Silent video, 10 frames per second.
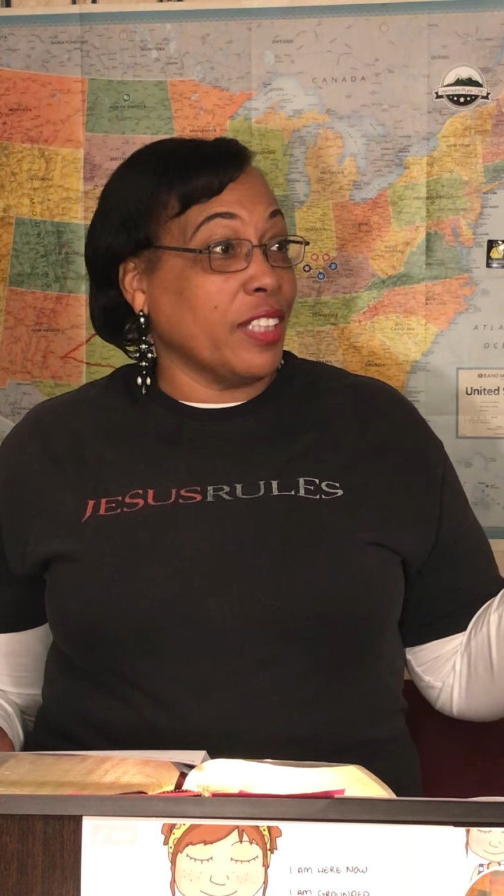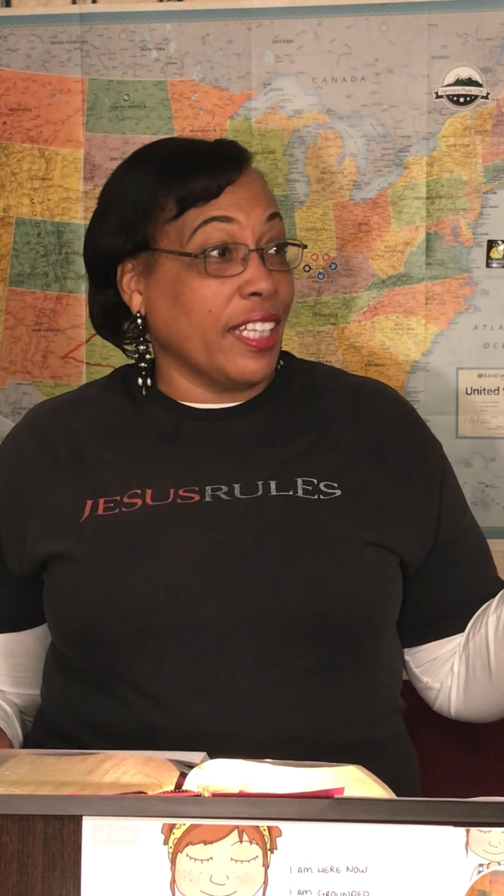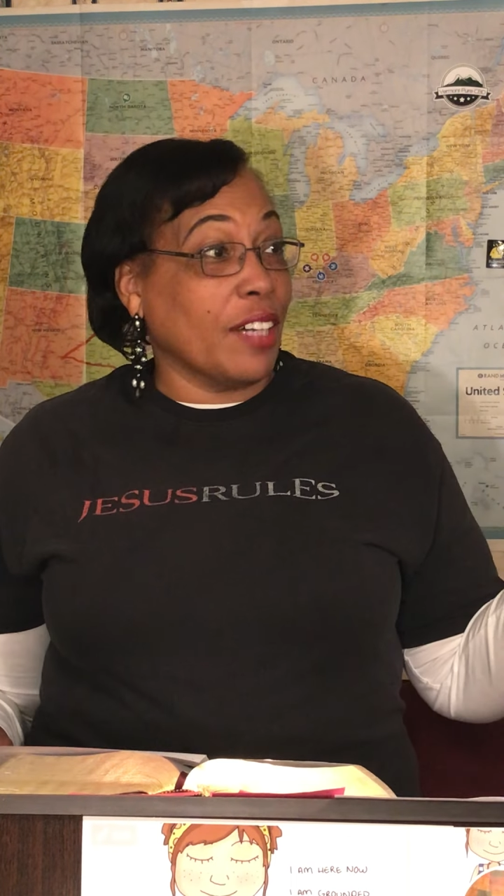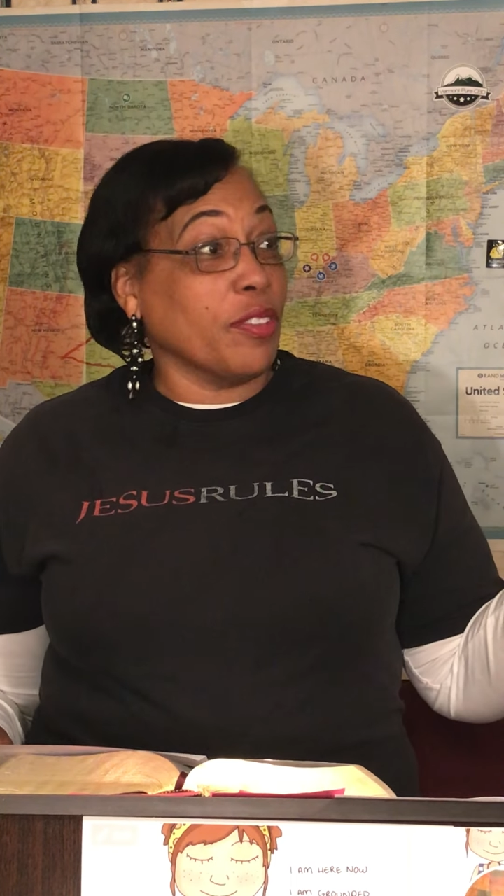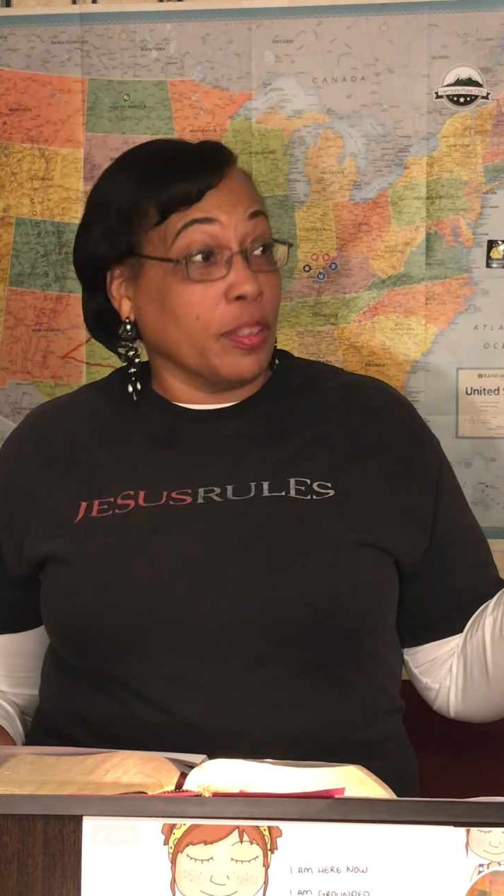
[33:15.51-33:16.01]
they
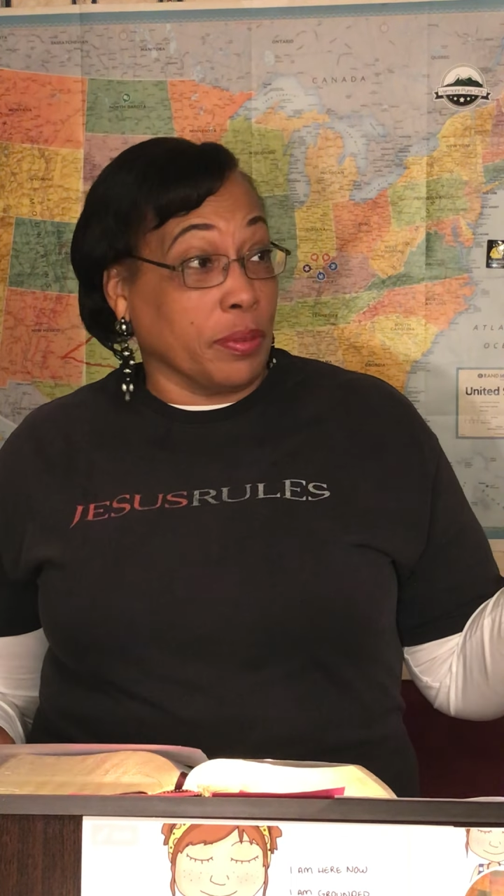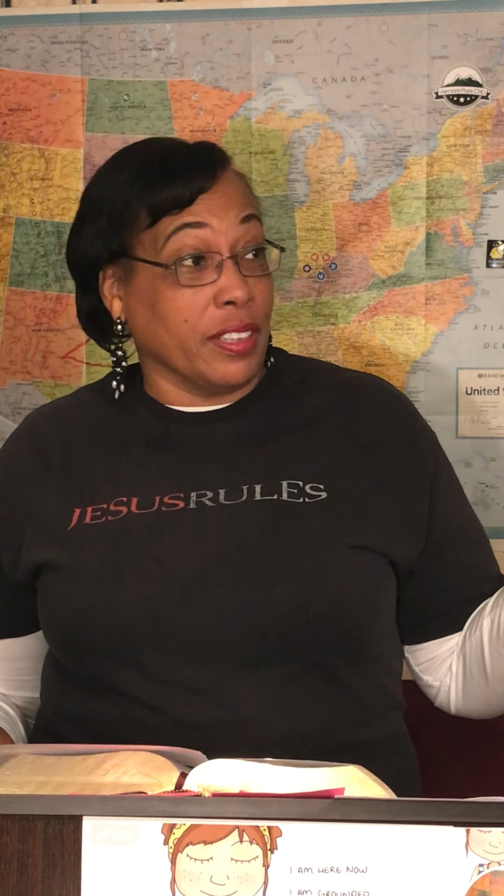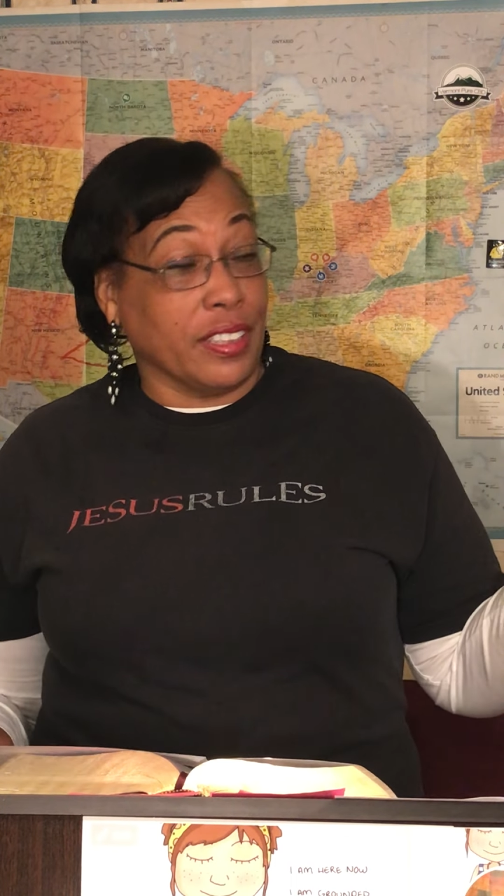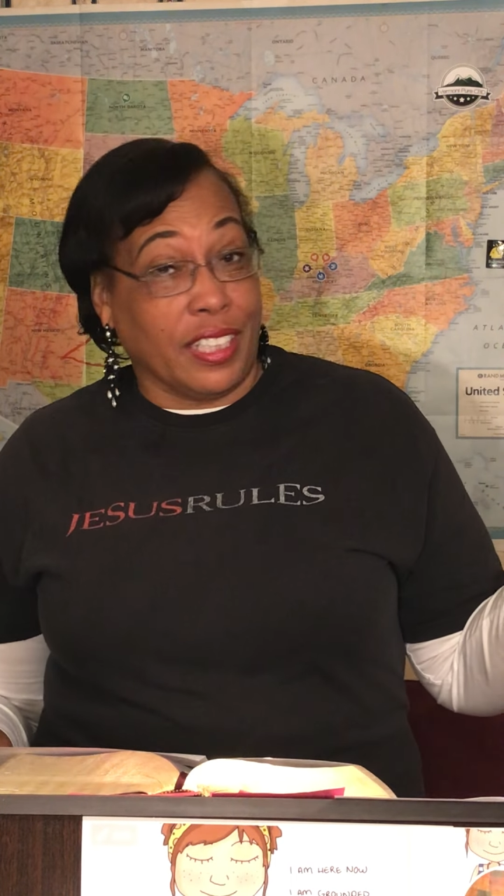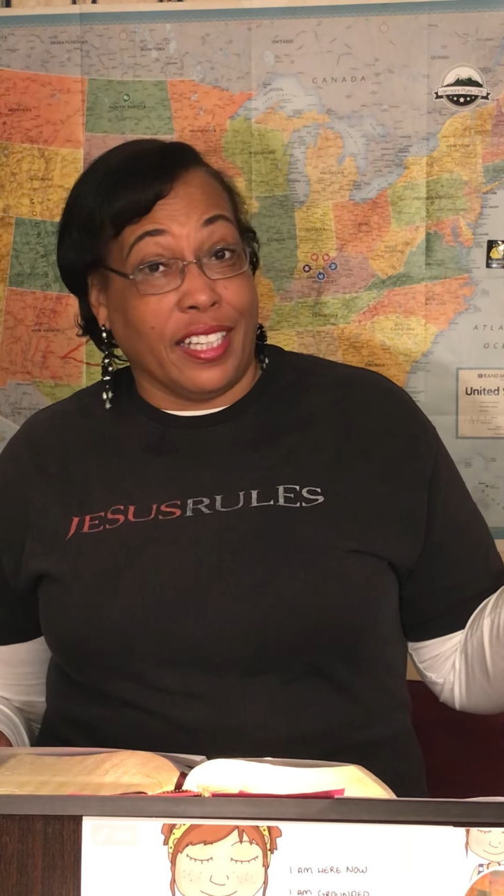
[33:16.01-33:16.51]
got rid of
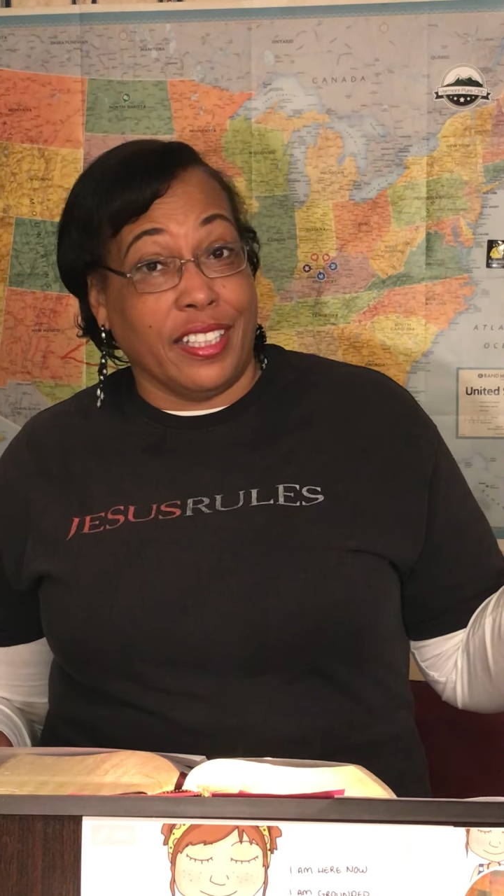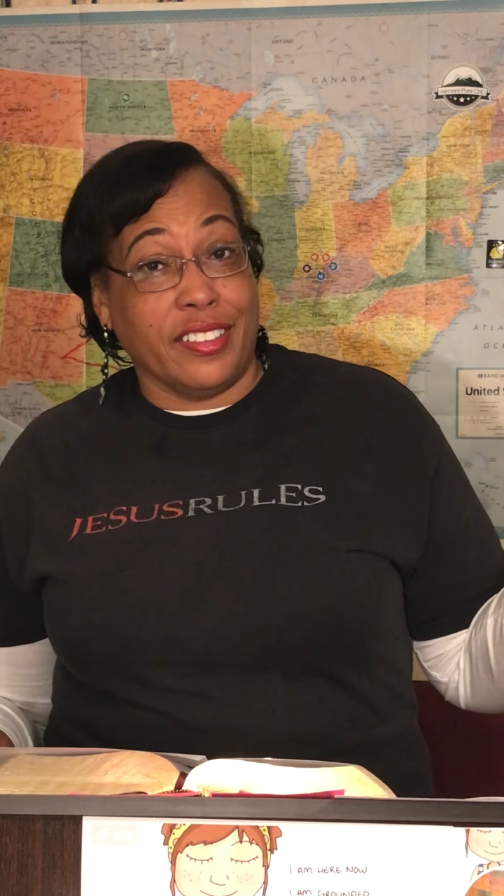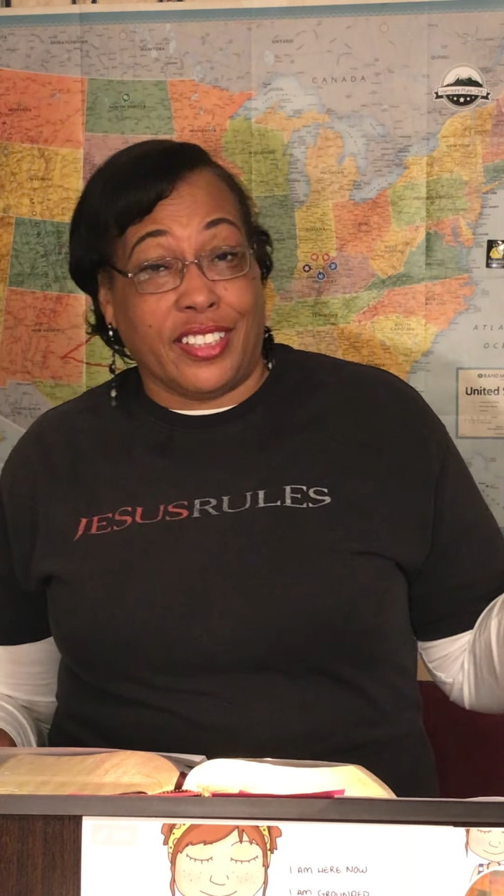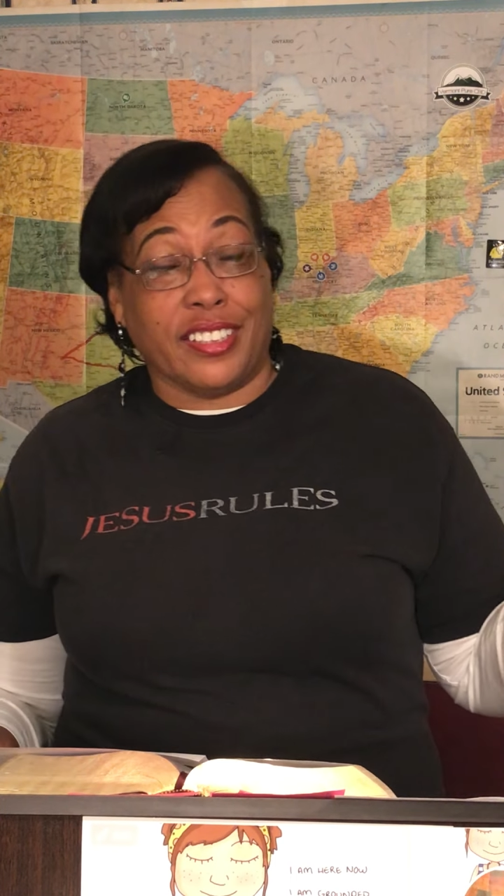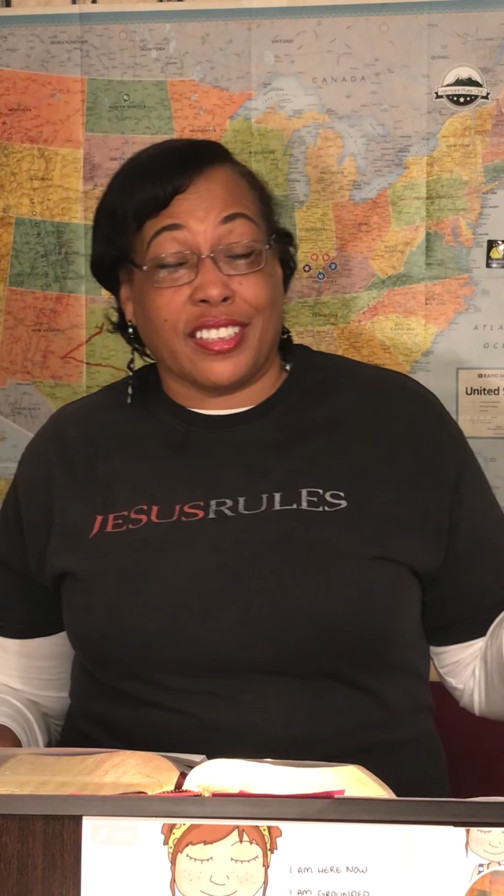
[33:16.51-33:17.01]

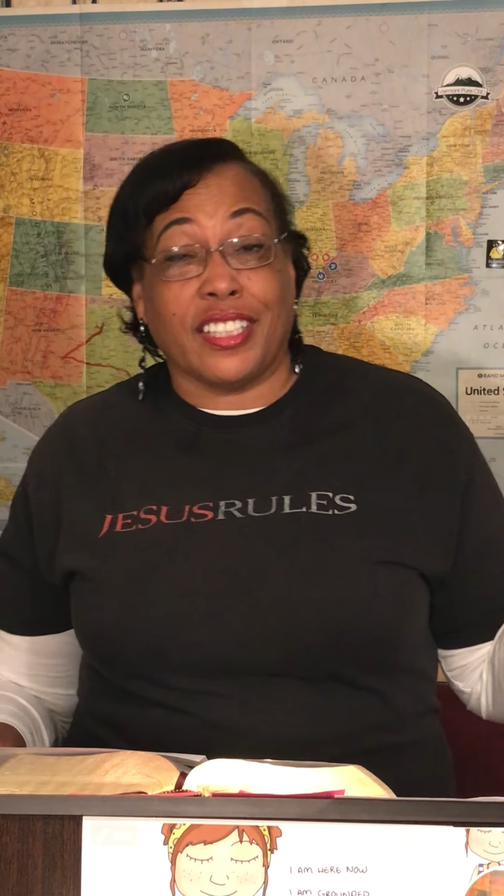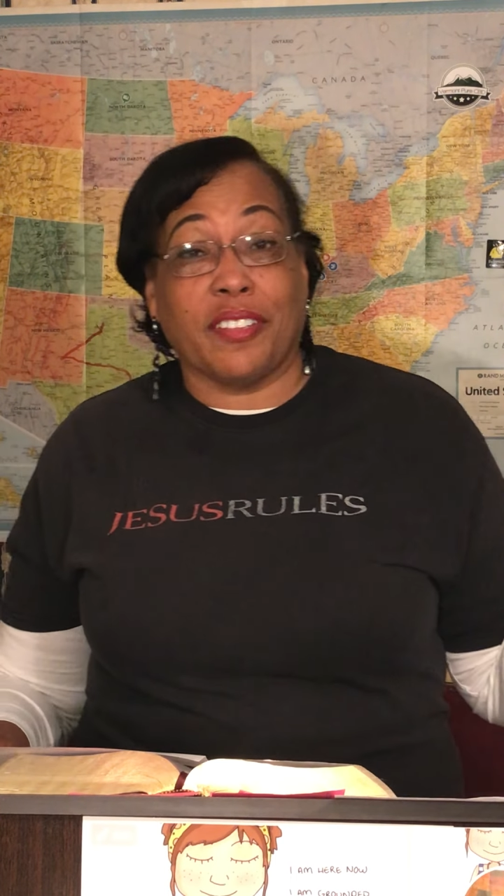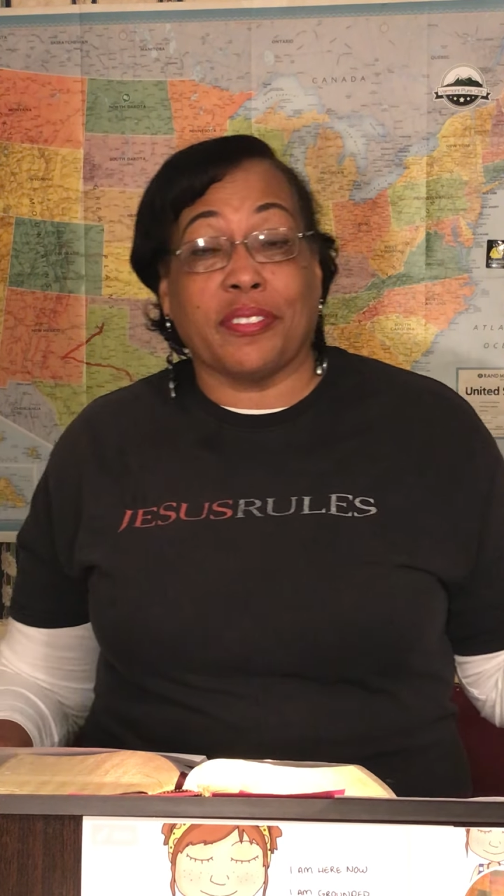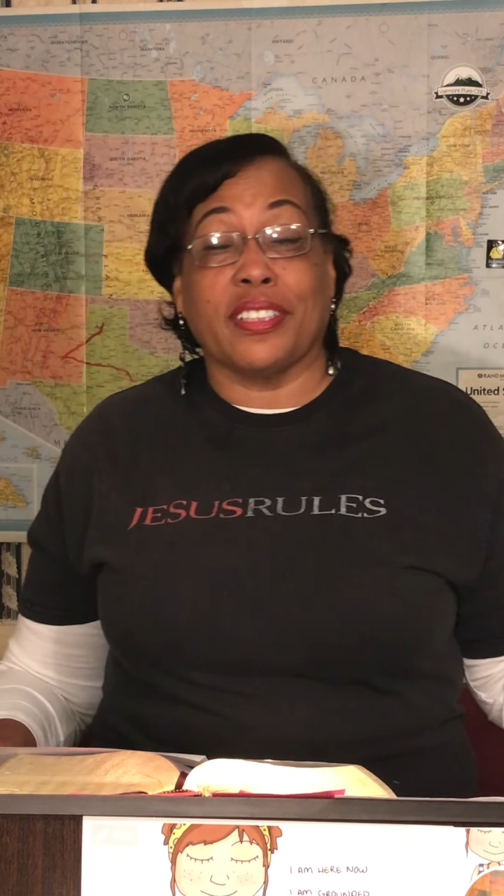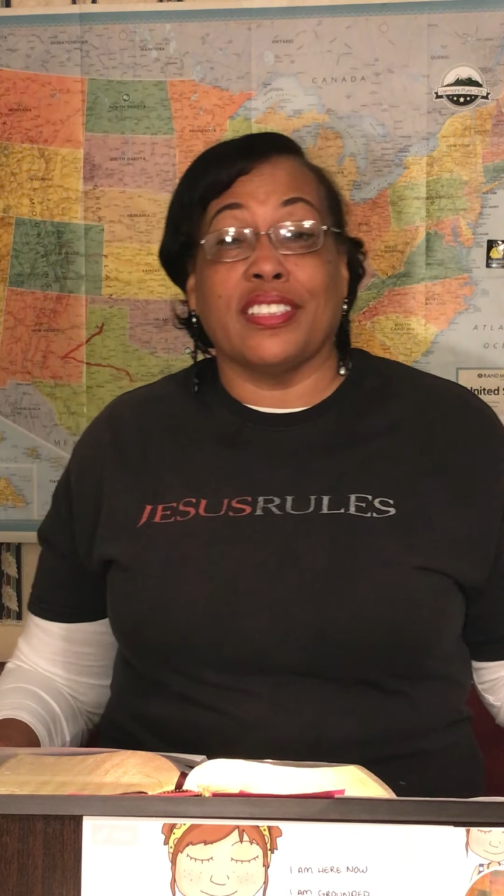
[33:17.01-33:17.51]
bloodlines because of
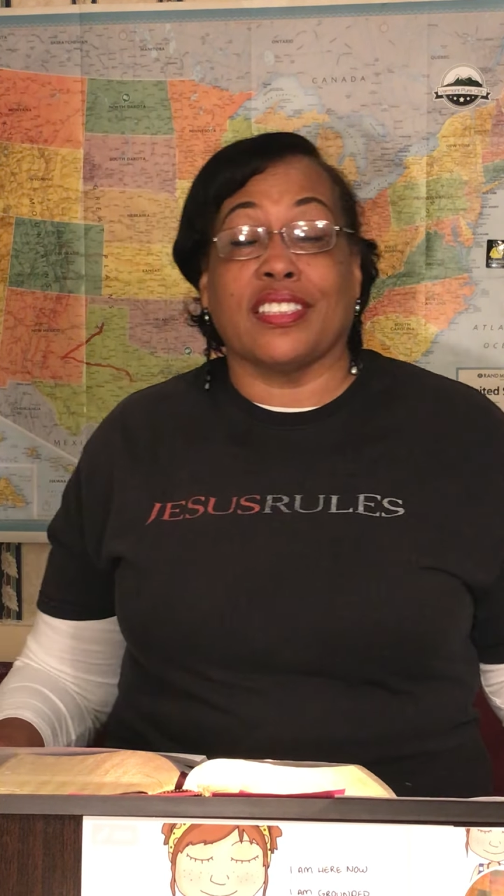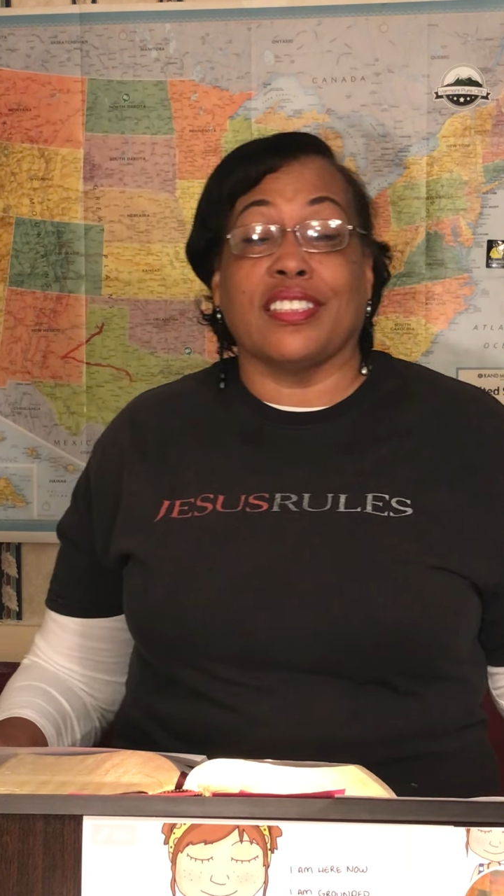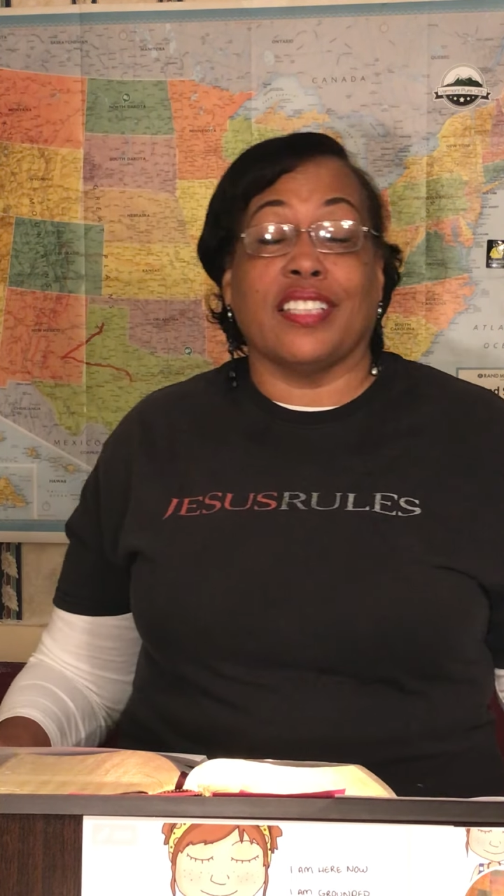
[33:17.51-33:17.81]
that reason.